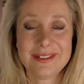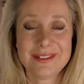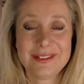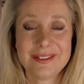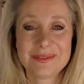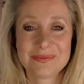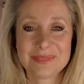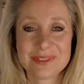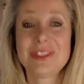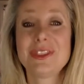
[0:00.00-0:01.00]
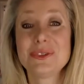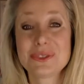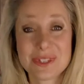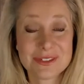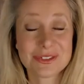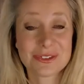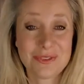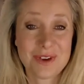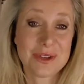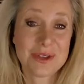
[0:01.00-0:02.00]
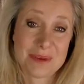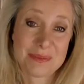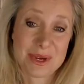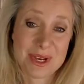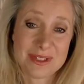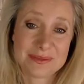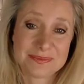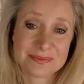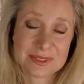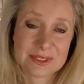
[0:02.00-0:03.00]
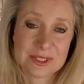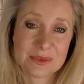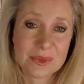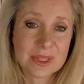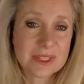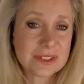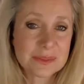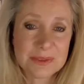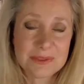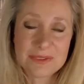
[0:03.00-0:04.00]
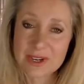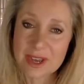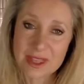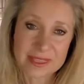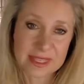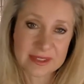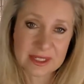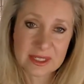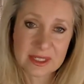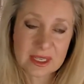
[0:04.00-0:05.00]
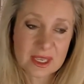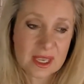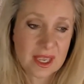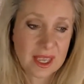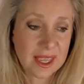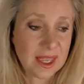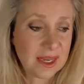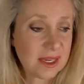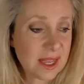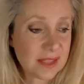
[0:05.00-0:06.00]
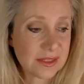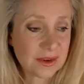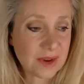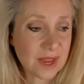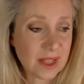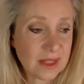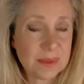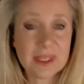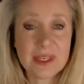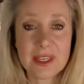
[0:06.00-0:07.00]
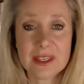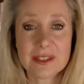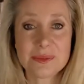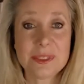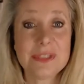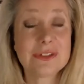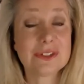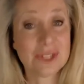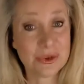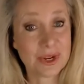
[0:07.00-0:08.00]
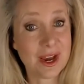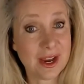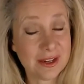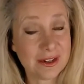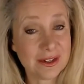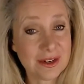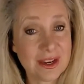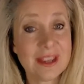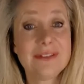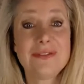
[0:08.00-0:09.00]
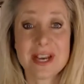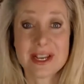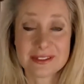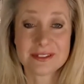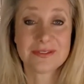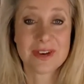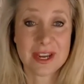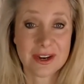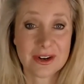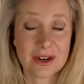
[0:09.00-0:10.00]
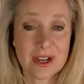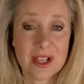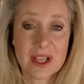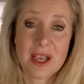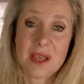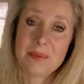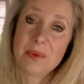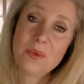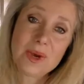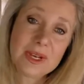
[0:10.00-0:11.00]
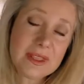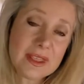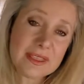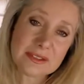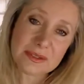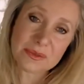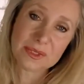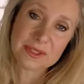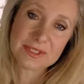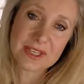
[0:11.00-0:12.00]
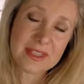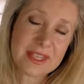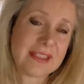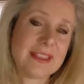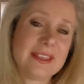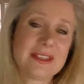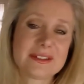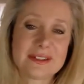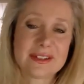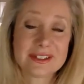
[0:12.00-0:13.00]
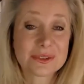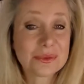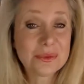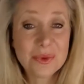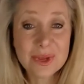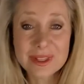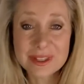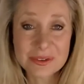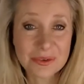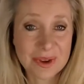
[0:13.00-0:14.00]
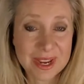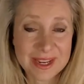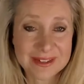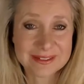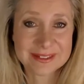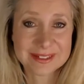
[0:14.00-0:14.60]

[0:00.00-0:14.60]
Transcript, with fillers: that that those things are followed up on. So mm-hmm. really just be very authentic. And another element is be slow to hire and fast to fire. Um, one of the things that we've done that I think is it's a really great